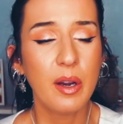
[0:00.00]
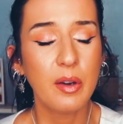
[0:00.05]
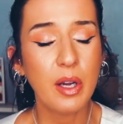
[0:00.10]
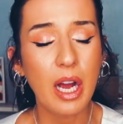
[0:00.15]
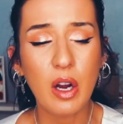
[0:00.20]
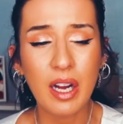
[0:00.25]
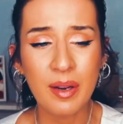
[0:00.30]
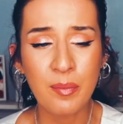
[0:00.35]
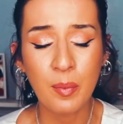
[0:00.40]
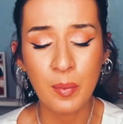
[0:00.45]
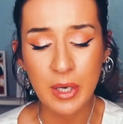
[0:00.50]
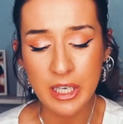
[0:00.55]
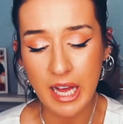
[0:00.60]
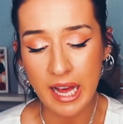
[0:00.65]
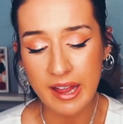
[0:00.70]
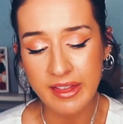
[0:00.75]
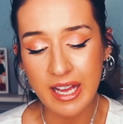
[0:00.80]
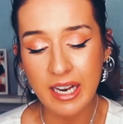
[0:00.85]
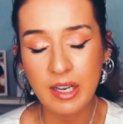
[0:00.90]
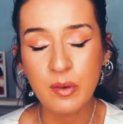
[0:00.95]

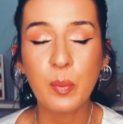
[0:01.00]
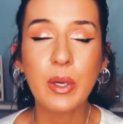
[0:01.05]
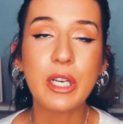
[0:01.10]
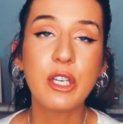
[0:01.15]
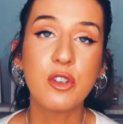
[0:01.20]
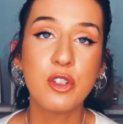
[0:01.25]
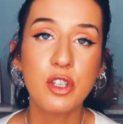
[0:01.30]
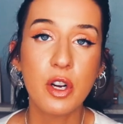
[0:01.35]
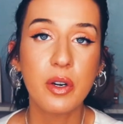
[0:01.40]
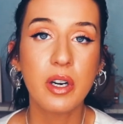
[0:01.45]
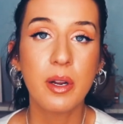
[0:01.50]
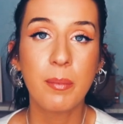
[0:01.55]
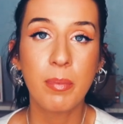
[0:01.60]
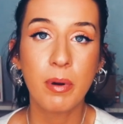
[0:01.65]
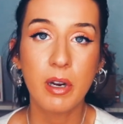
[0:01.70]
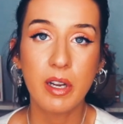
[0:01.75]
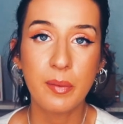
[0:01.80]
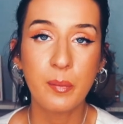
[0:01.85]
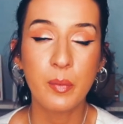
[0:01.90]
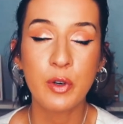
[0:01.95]
and then when you don't,
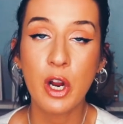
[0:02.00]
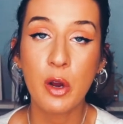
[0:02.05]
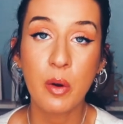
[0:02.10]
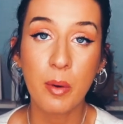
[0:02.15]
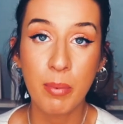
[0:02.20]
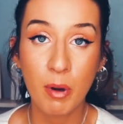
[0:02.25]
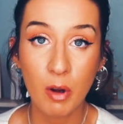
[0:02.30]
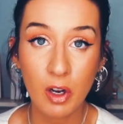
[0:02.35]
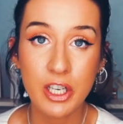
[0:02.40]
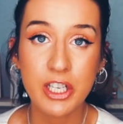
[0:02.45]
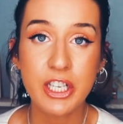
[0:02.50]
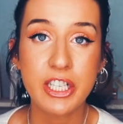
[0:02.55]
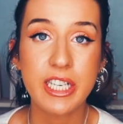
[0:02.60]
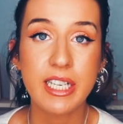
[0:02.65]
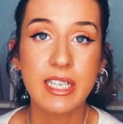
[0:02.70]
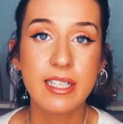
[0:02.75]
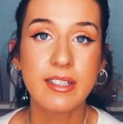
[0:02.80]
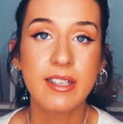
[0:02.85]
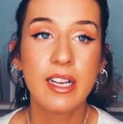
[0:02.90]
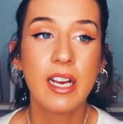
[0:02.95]
with no
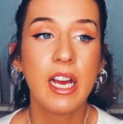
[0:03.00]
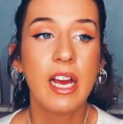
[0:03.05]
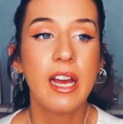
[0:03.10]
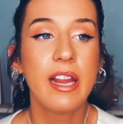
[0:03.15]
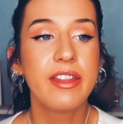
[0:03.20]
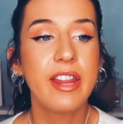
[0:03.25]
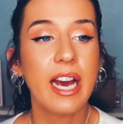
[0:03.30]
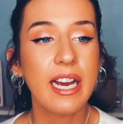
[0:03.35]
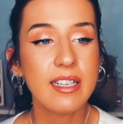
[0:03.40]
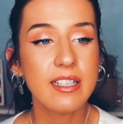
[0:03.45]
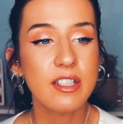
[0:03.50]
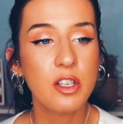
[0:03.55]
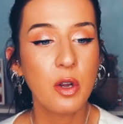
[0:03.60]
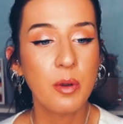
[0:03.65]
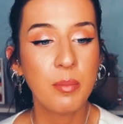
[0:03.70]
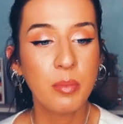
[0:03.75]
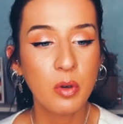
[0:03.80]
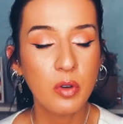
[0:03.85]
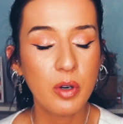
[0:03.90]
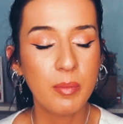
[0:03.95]
apologies, that's so
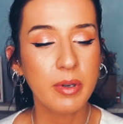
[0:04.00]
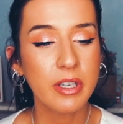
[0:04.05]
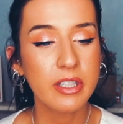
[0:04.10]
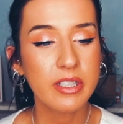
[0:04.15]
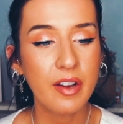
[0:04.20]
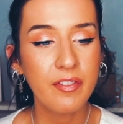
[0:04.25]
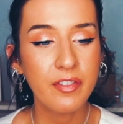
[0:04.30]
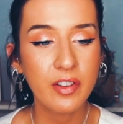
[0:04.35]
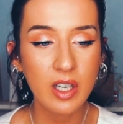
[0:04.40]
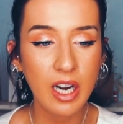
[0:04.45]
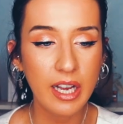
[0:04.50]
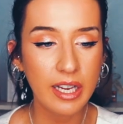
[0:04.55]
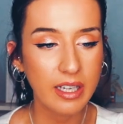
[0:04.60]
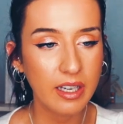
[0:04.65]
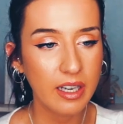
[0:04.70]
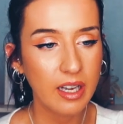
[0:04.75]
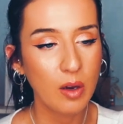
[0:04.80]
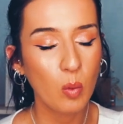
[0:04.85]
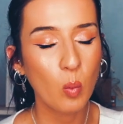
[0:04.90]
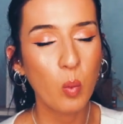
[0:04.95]
important, because I feel like
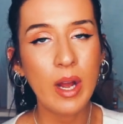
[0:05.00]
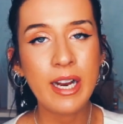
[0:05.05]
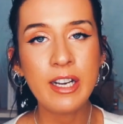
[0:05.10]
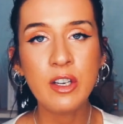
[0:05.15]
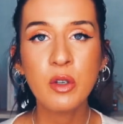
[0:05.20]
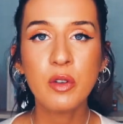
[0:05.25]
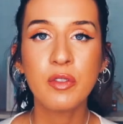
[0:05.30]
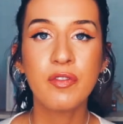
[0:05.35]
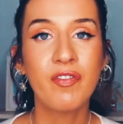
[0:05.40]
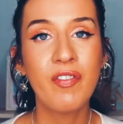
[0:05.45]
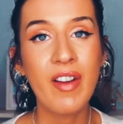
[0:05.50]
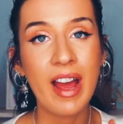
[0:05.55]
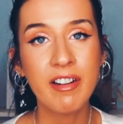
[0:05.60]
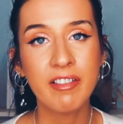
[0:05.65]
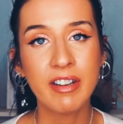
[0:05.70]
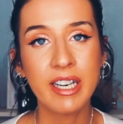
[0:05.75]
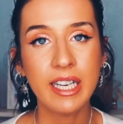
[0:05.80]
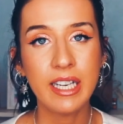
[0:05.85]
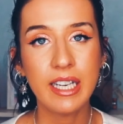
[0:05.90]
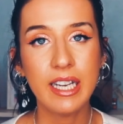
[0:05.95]
when you're
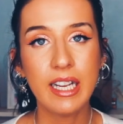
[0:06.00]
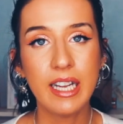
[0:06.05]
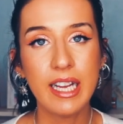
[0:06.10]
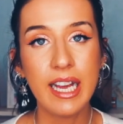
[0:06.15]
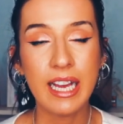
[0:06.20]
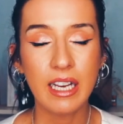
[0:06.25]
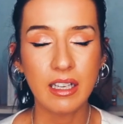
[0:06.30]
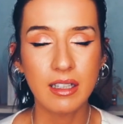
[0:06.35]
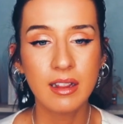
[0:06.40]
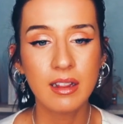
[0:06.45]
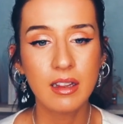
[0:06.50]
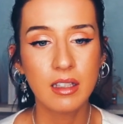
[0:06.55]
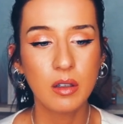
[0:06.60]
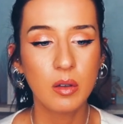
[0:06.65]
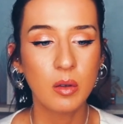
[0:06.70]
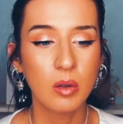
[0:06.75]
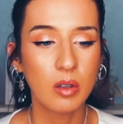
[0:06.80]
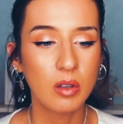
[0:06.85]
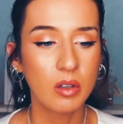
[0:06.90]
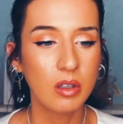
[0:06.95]
very ill
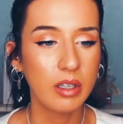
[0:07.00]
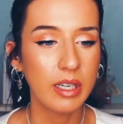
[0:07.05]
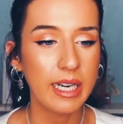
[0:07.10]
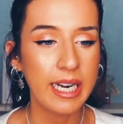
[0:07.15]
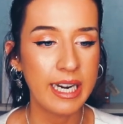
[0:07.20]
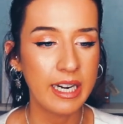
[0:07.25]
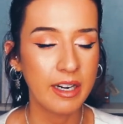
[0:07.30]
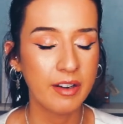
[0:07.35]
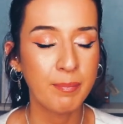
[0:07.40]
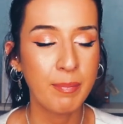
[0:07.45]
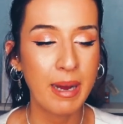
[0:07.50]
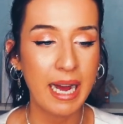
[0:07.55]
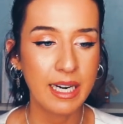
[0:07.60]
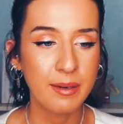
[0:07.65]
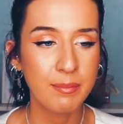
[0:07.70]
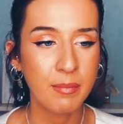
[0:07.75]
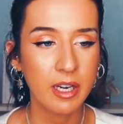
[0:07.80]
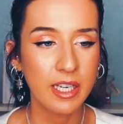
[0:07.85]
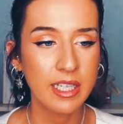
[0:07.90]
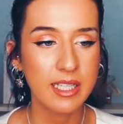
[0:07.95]
or in a bad
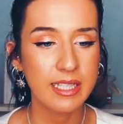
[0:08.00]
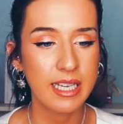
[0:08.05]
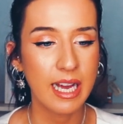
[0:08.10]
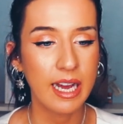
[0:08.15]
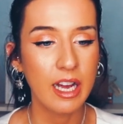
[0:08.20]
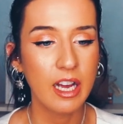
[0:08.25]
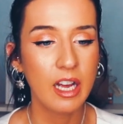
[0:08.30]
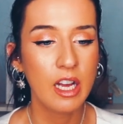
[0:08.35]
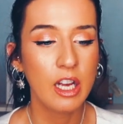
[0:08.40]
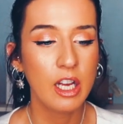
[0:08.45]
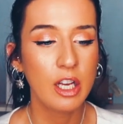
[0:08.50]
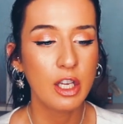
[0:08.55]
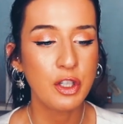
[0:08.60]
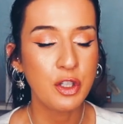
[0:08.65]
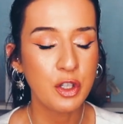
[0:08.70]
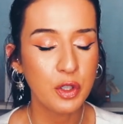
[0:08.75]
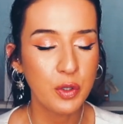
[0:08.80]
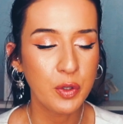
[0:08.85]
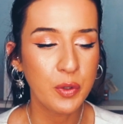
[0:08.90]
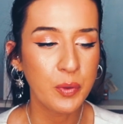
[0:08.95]
mindset,
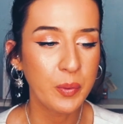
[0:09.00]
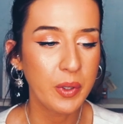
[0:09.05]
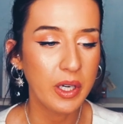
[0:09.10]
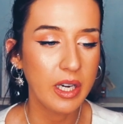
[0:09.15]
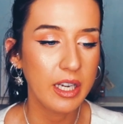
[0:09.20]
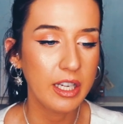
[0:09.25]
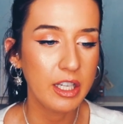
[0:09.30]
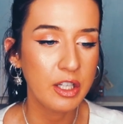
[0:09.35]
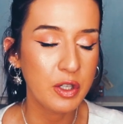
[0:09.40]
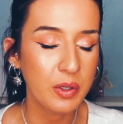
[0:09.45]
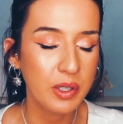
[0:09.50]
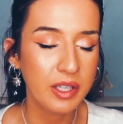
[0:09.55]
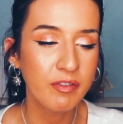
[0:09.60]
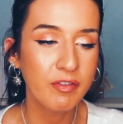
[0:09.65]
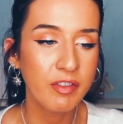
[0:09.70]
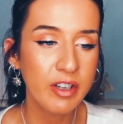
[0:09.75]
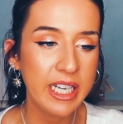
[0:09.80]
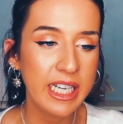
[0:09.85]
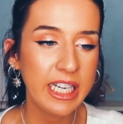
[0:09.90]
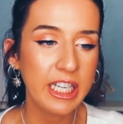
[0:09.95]
you can
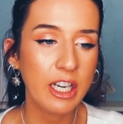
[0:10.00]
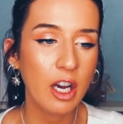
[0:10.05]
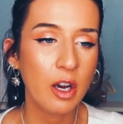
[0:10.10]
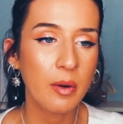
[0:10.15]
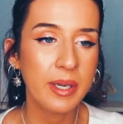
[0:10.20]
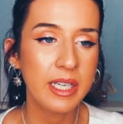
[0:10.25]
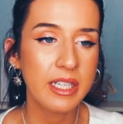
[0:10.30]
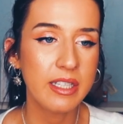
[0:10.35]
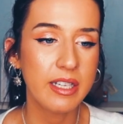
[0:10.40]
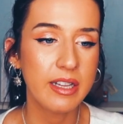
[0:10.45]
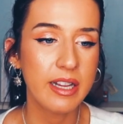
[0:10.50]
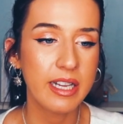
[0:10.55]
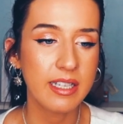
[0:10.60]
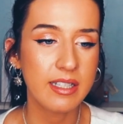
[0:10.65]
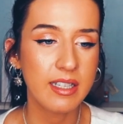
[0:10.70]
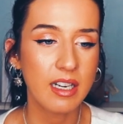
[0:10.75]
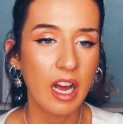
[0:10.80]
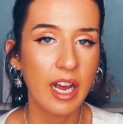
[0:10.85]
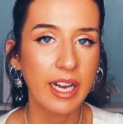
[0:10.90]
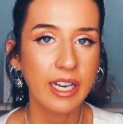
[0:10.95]
really go into this
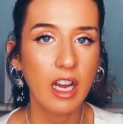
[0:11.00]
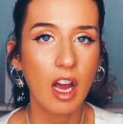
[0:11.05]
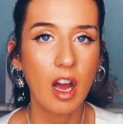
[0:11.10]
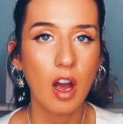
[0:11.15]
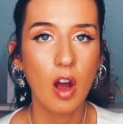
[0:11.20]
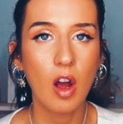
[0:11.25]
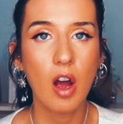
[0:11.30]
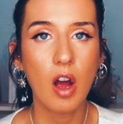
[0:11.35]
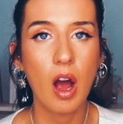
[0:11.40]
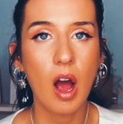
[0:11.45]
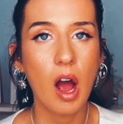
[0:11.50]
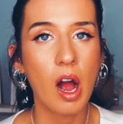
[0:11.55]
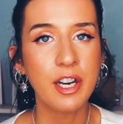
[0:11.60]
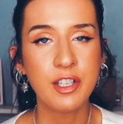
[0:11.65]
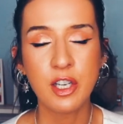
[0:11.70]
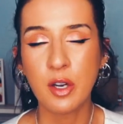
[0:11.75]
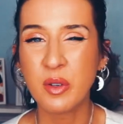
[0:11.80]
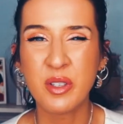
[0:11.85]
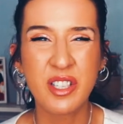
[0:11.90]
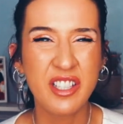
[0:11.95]
like, I
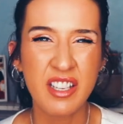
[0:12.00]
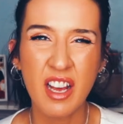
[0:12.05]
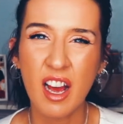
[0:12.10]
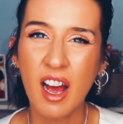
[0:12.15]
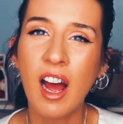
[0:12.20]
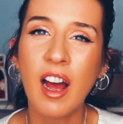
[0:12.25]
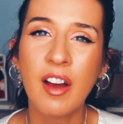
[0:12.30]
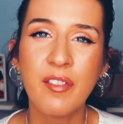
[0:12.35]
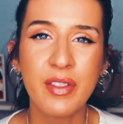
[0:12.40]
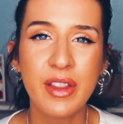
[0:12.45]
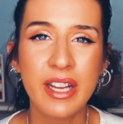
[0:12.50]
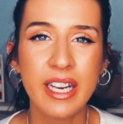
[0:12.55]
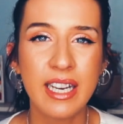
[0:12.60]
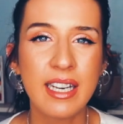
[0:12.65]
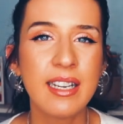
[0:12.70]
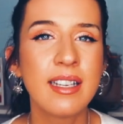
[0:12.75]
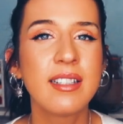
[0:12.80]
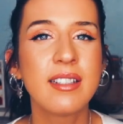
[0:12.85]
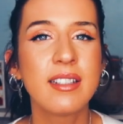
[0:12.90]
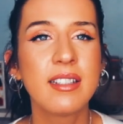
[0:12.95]
don't deserve
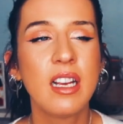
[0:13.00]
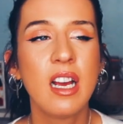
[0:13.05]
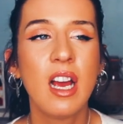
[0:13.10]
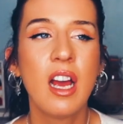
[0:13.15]
this.